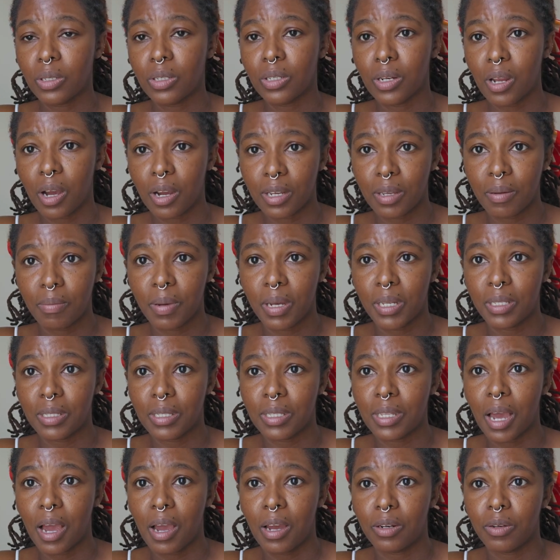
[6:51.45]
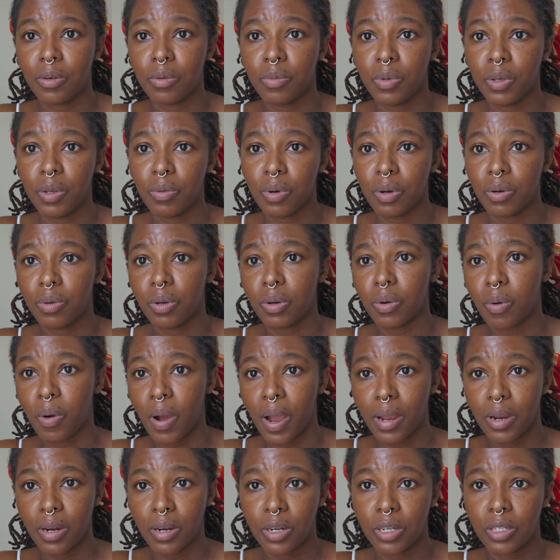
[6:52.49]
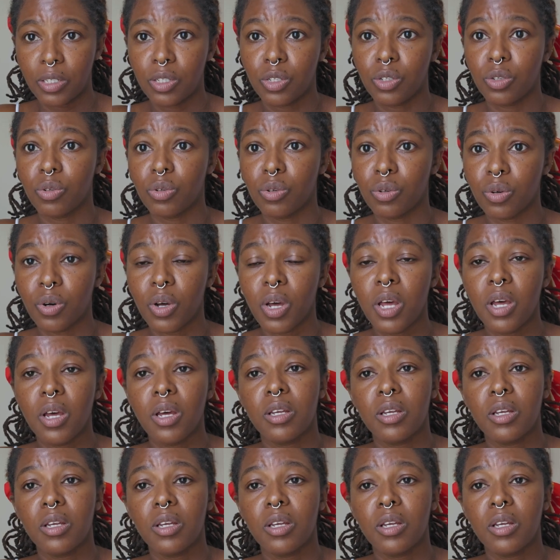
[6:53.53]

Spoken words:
the documents that we were required to